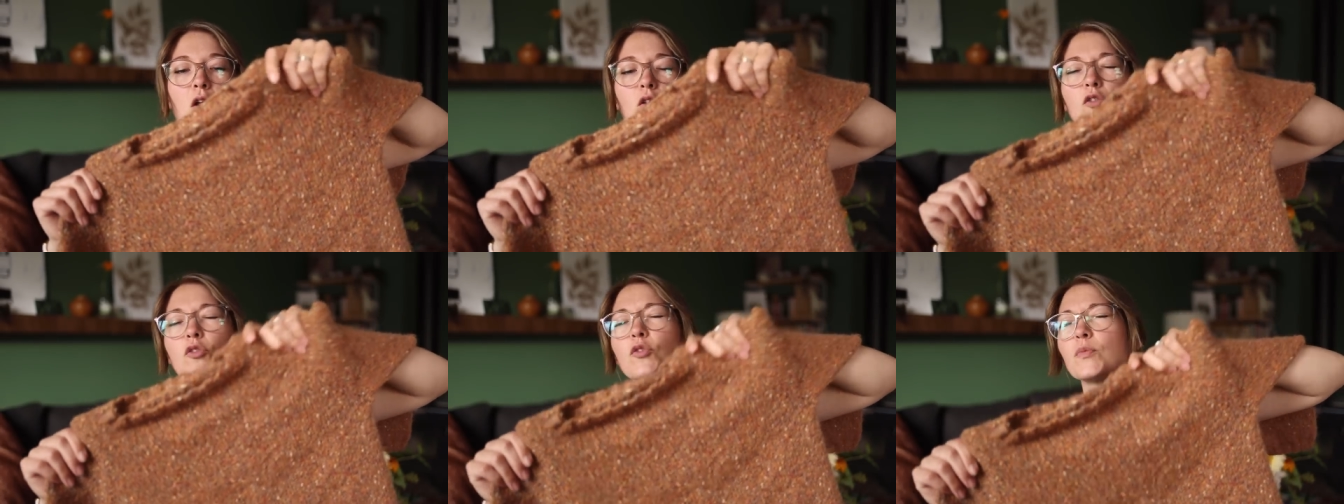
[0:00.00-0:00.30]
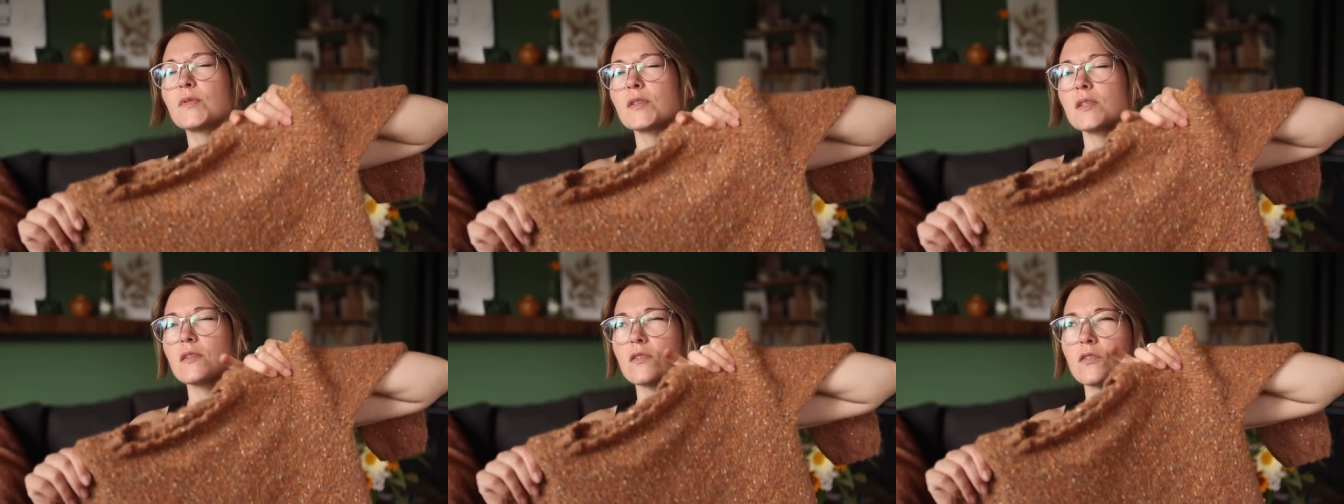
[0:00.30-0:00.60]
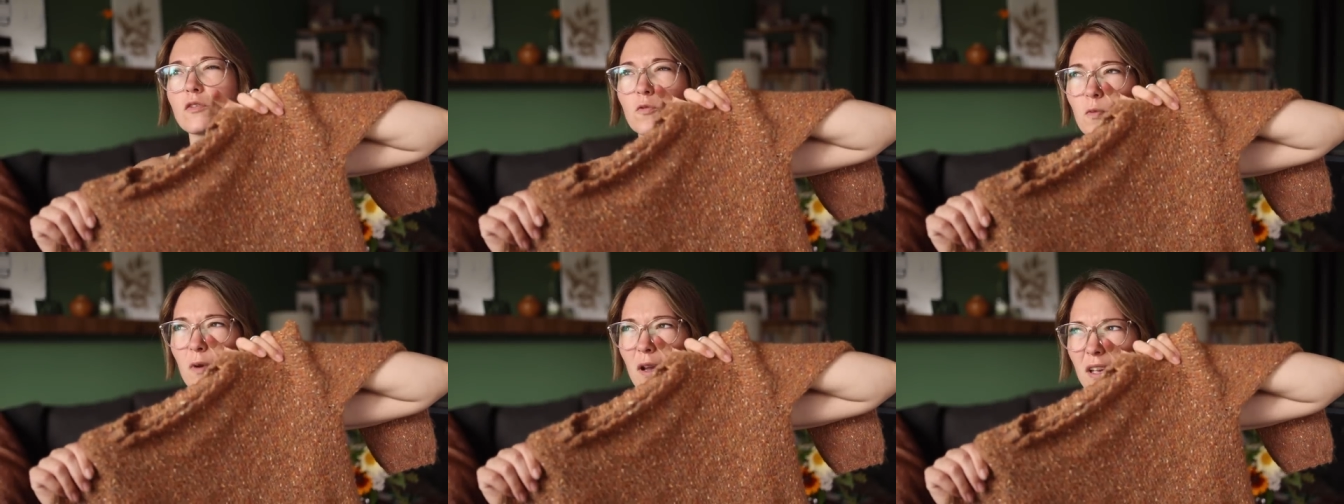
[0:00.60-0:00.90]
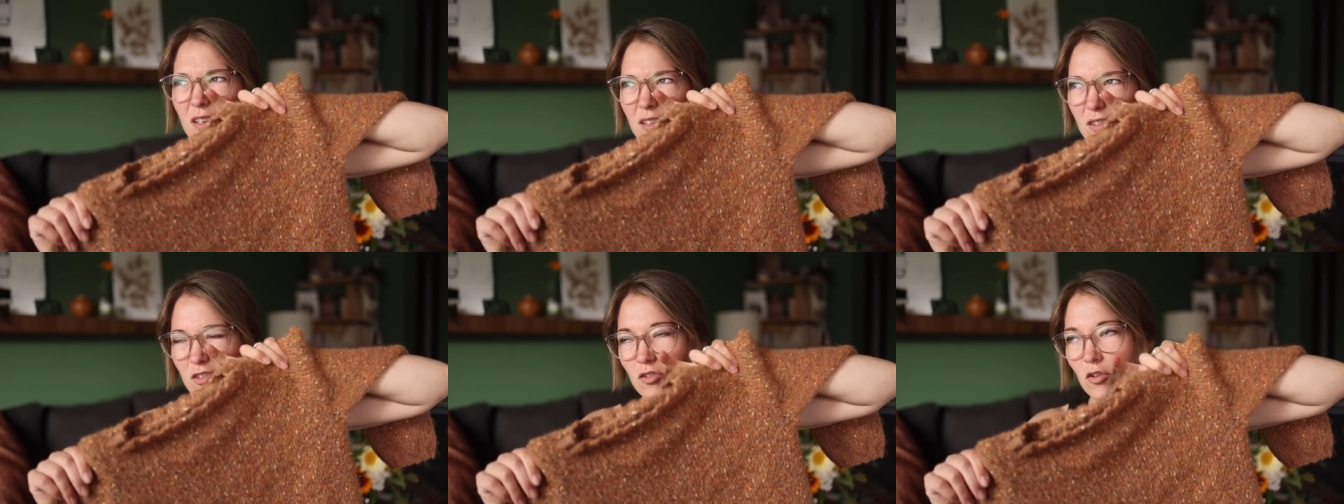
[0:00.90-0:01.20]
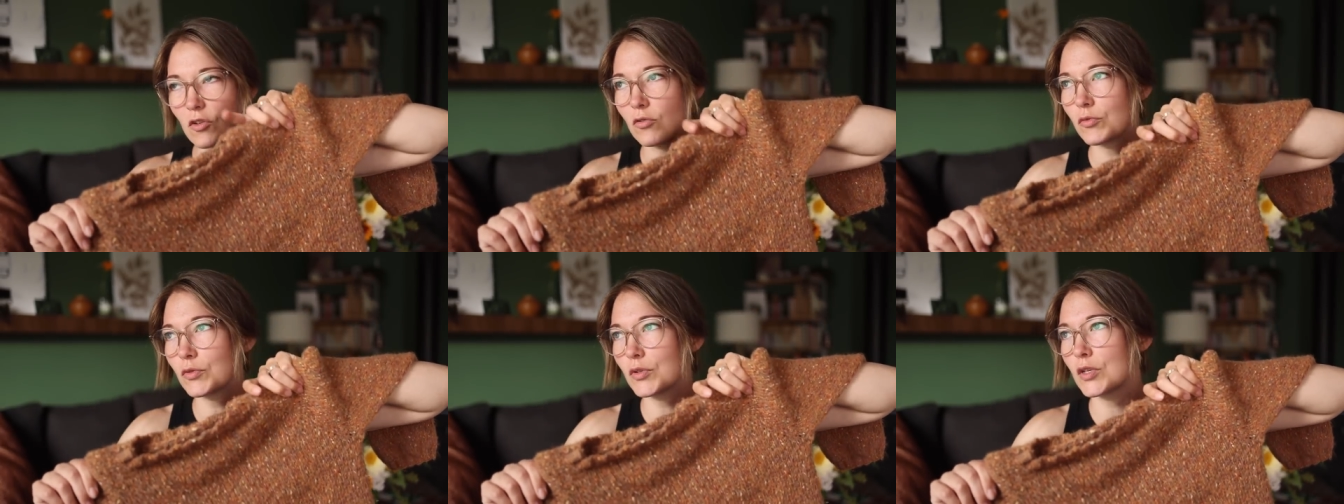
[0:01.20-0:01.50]
loops and threads,
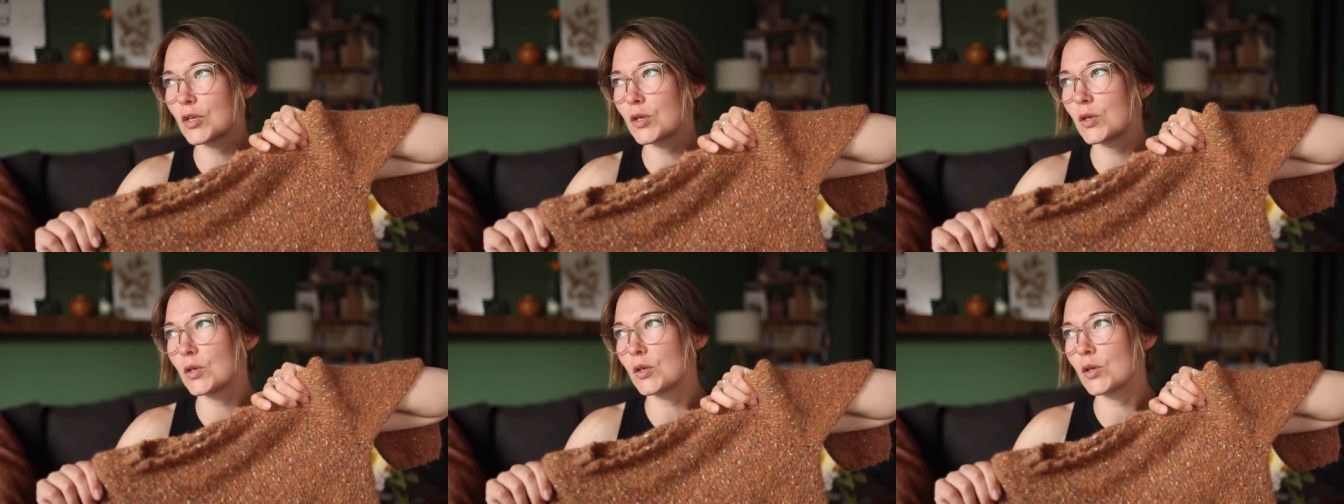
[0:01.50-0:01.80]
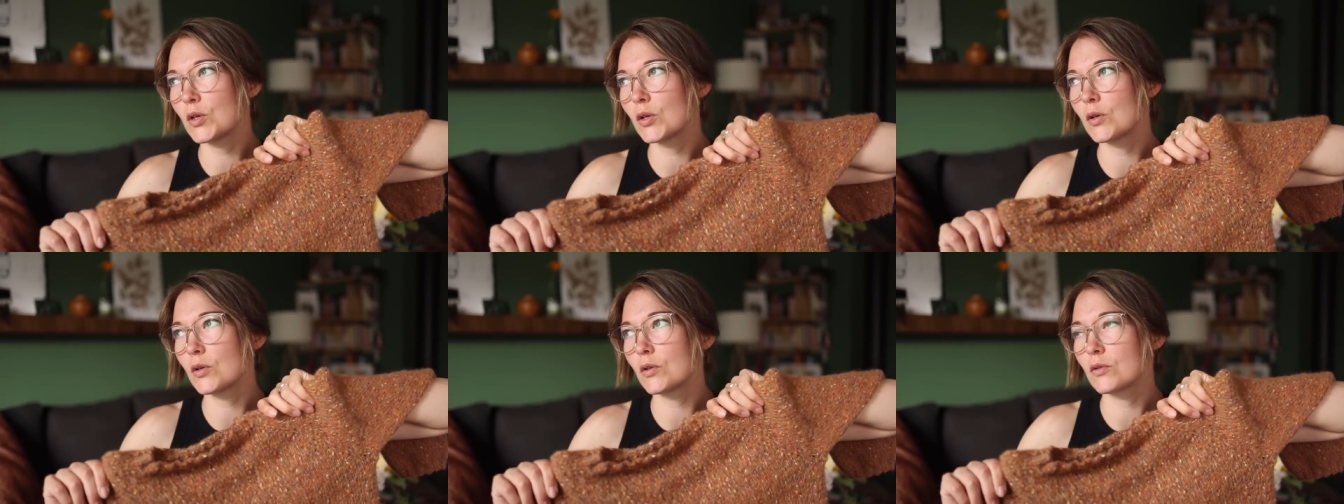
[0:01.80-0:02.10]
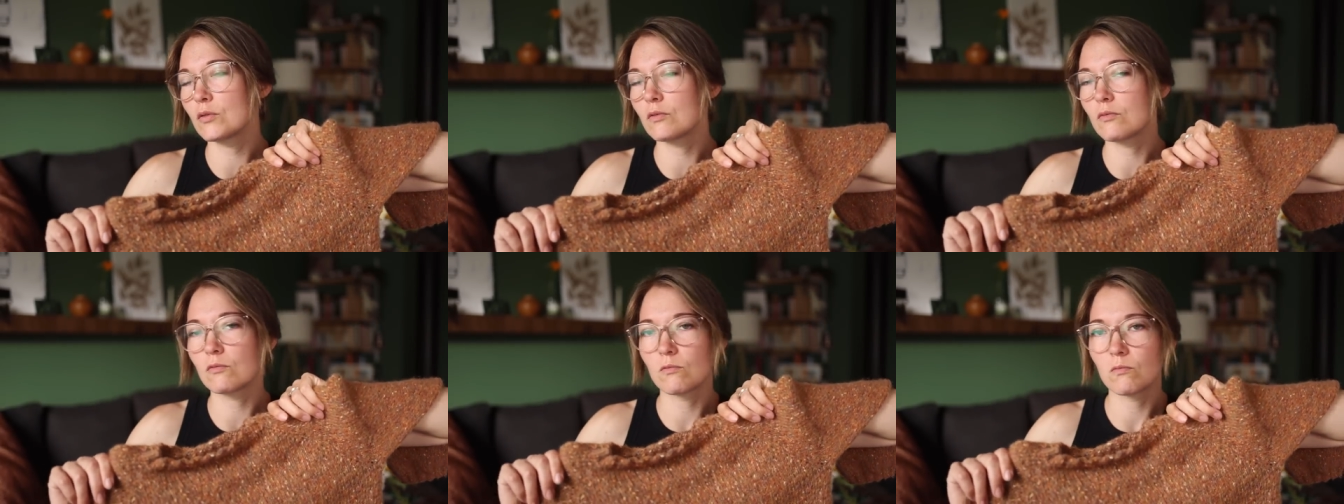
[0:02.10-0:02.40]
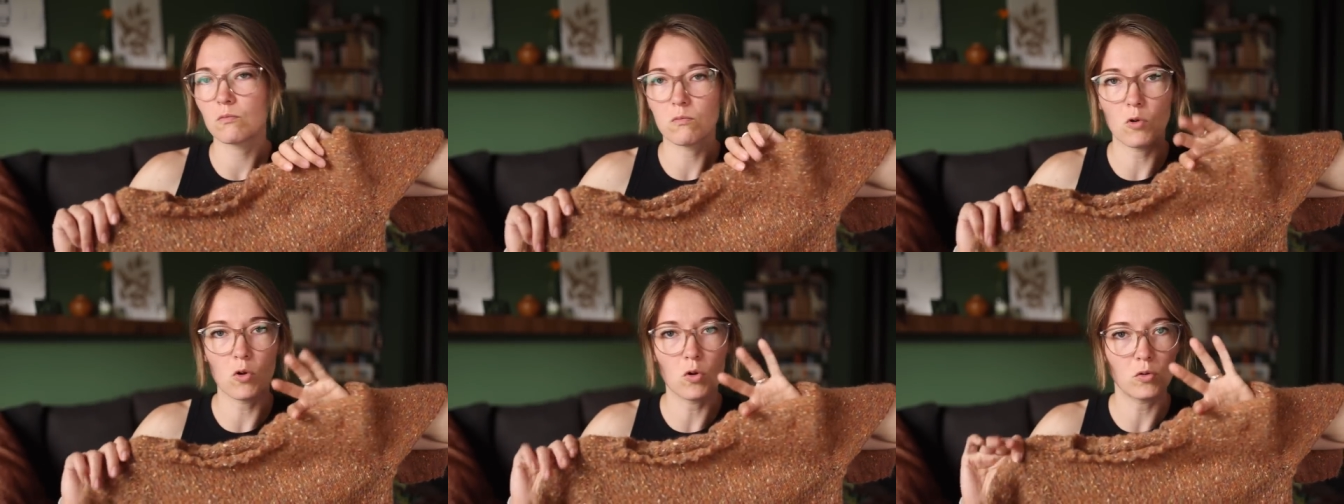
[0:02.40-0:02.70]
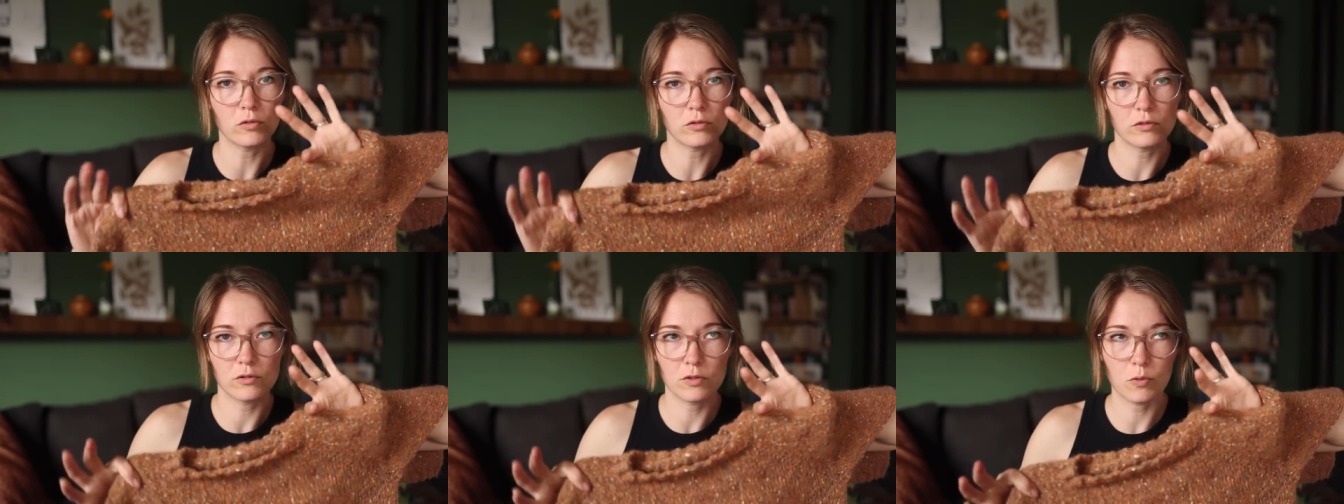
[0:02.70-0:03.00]
cozy
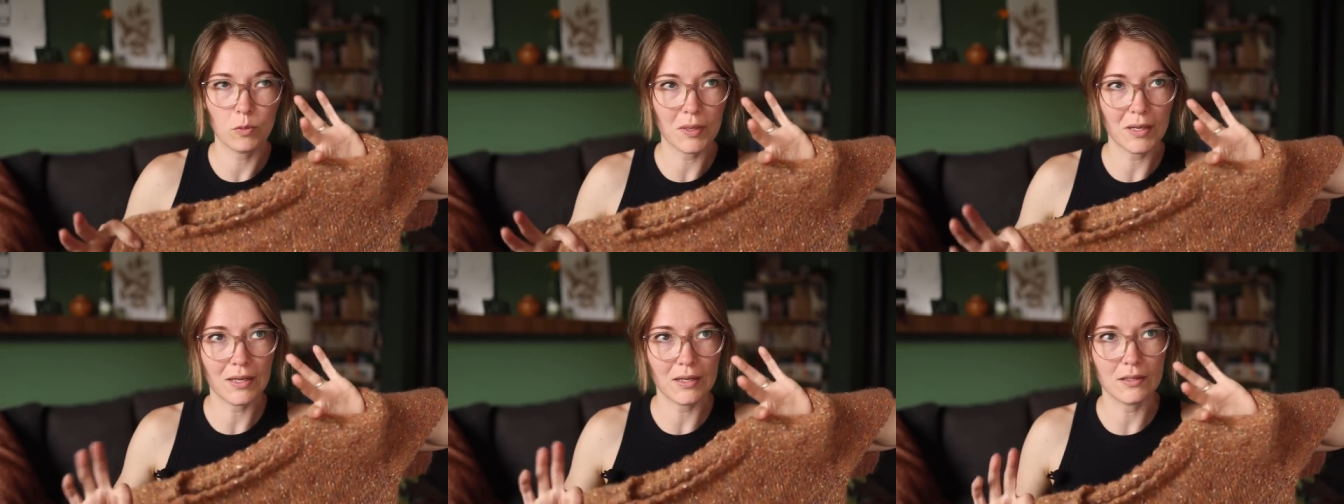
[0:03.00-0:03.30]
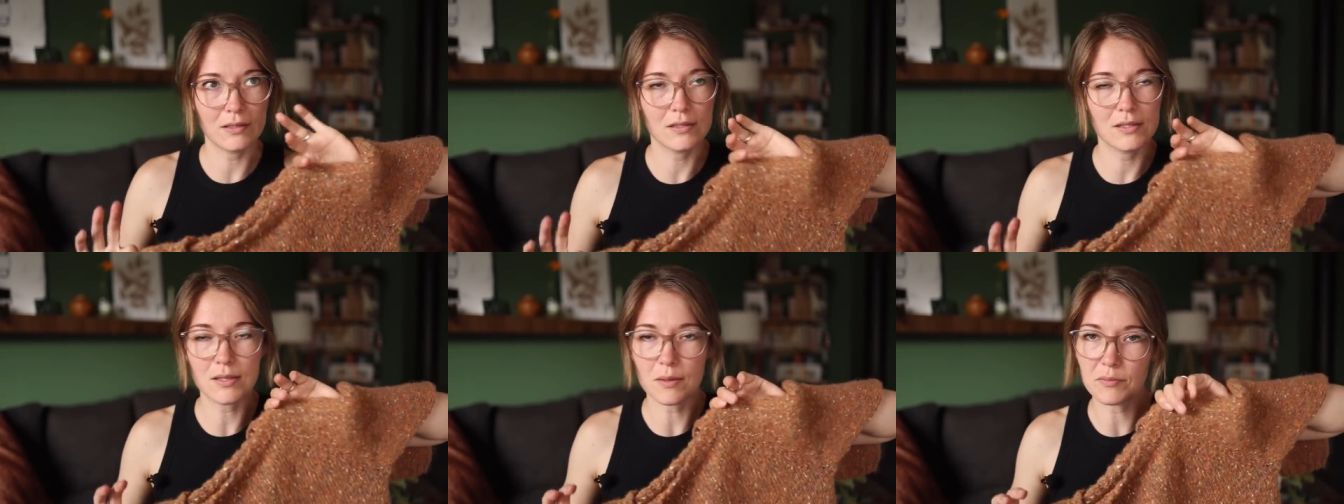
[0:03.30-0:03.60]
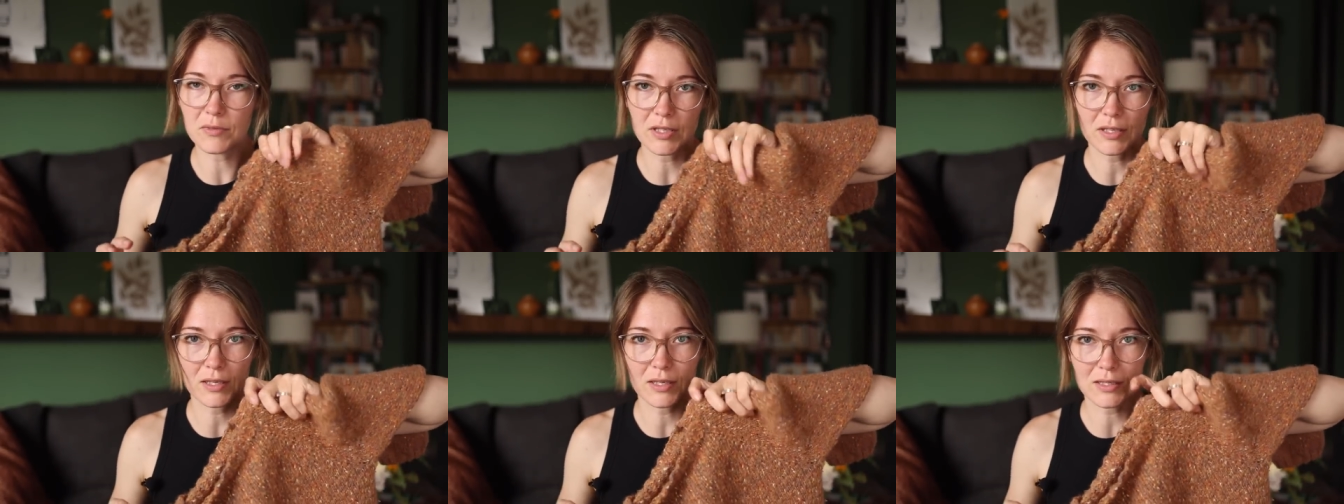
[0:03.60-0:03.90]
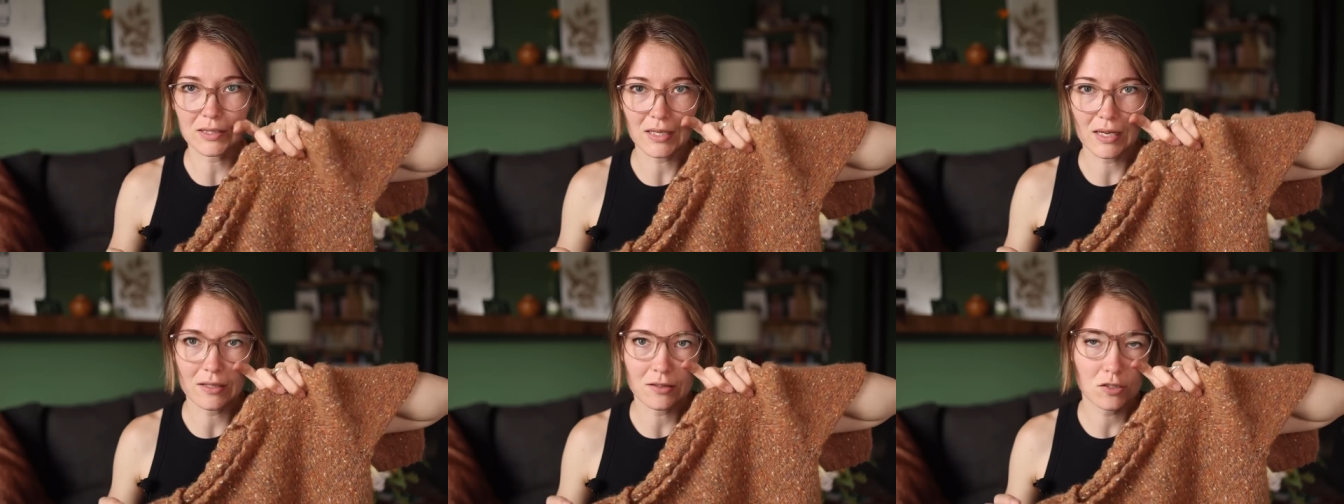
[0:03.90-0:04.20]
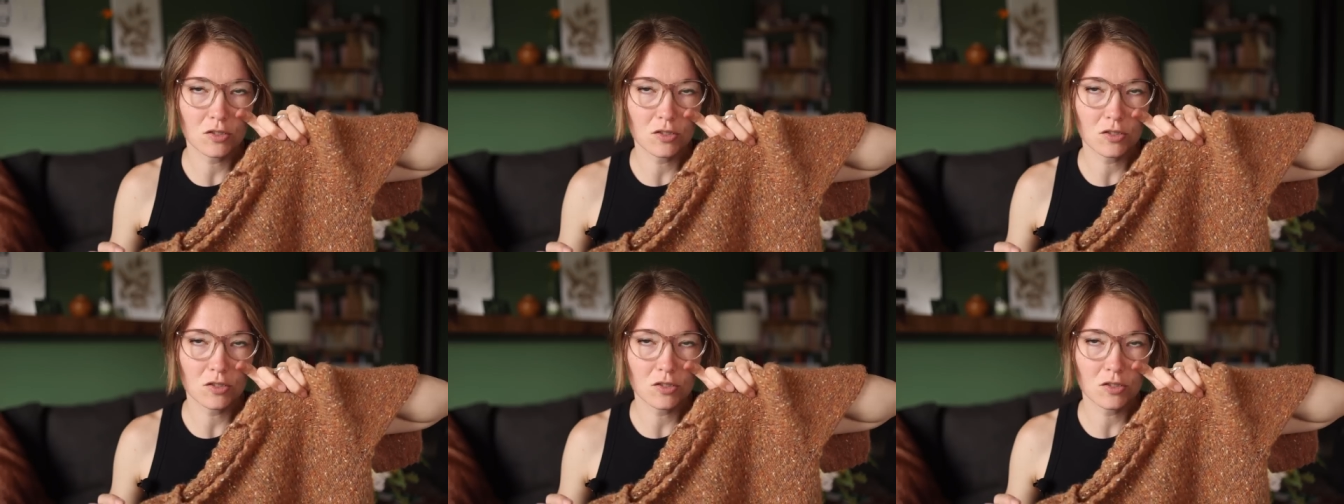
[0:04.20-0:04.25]
wool, tweed, something like that.